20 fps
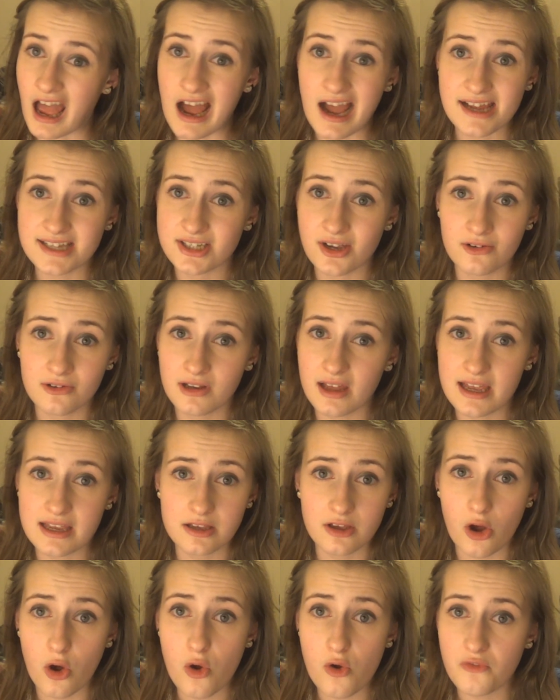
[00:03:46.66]
I don't
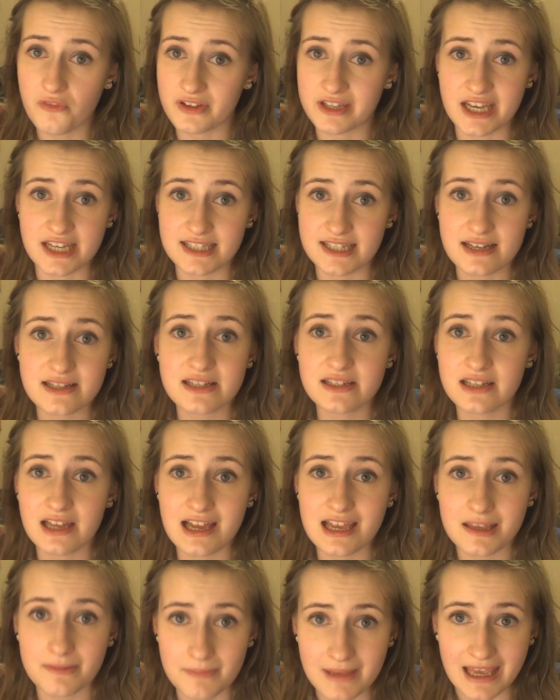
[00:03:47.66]
like golf and it doesn't
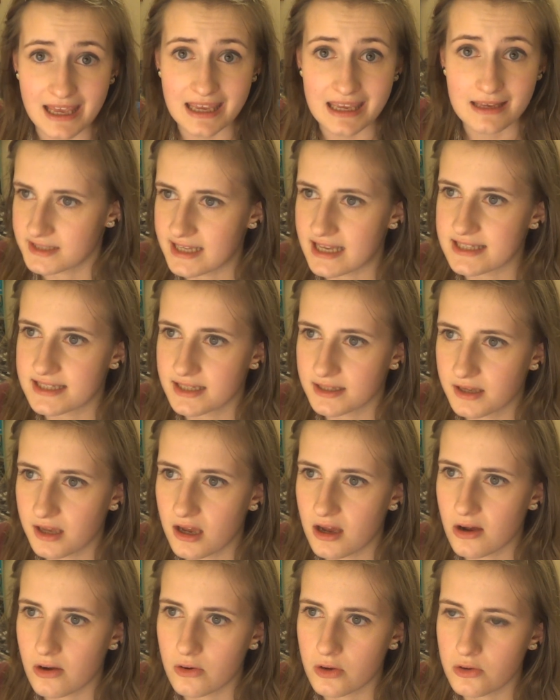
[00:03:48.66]
like me, says the
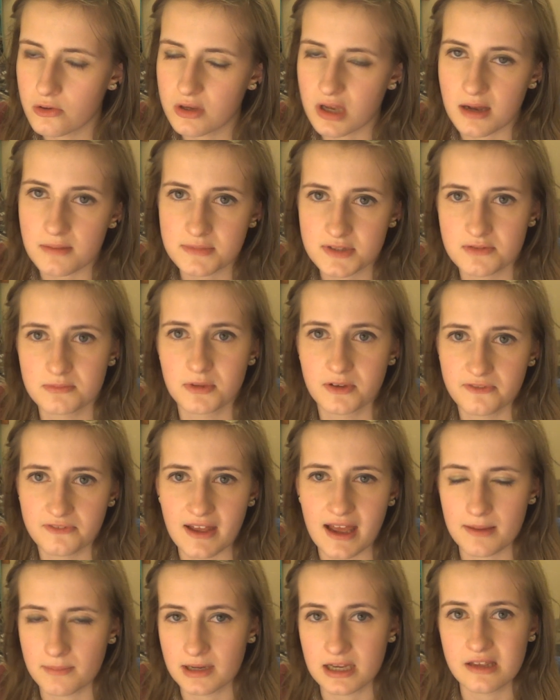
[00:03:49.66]
girl who comes from a
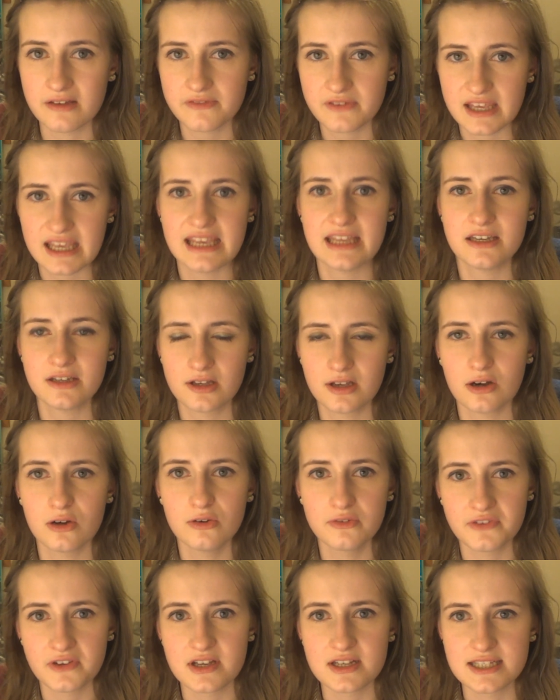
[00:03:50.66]
family of keen
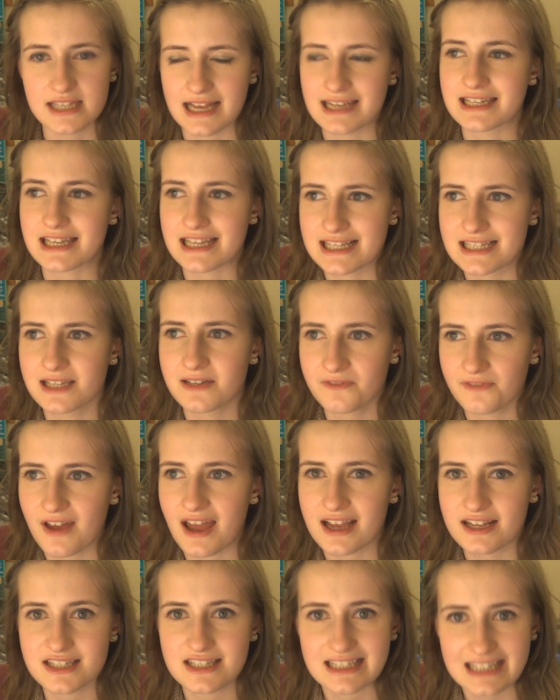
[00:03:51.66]
golfers and is in
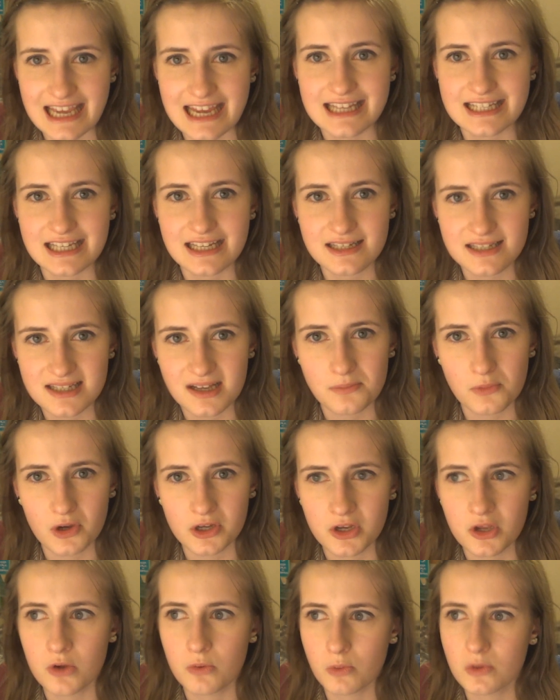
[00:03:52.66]
fact dating
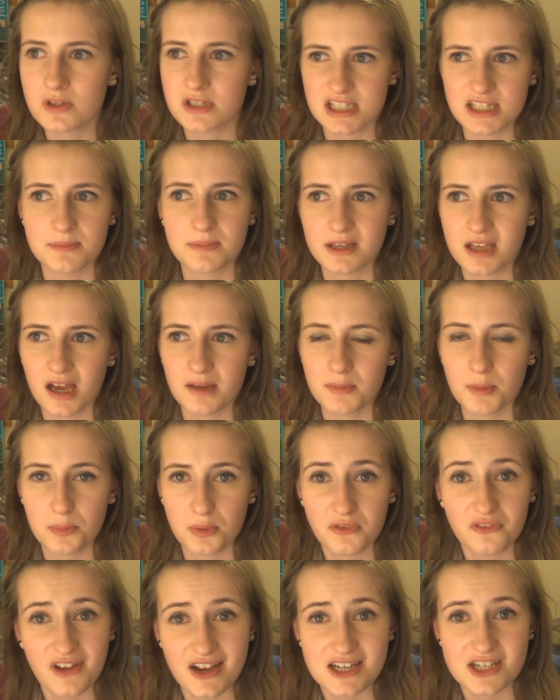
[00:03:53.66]
someone who wants to become a
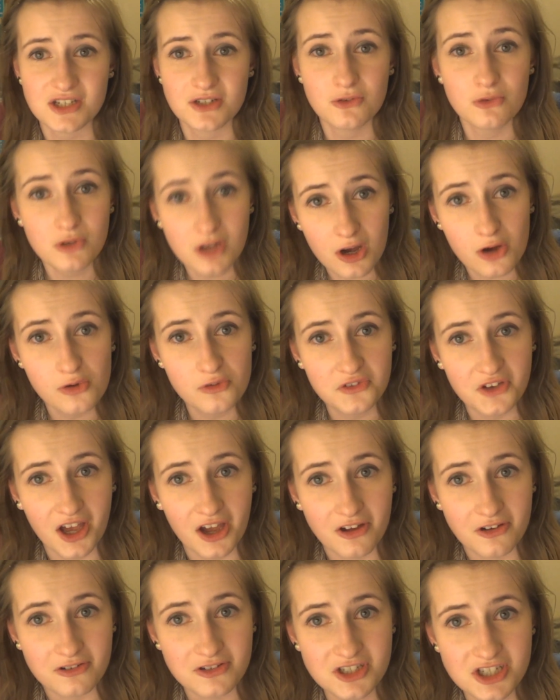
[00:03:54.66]
professional golf
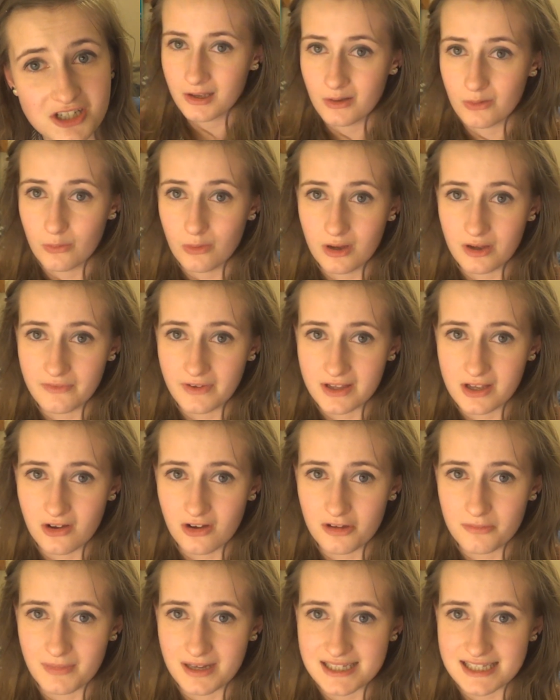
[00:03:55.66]
coach. What have I
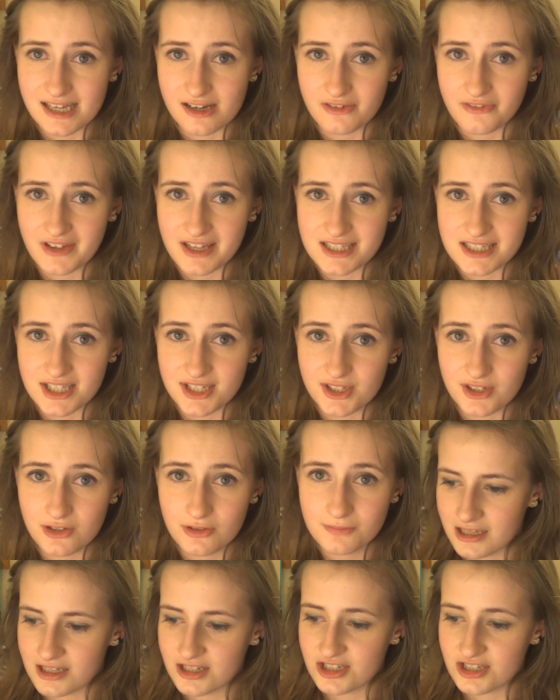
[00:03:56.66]
gotten myself into?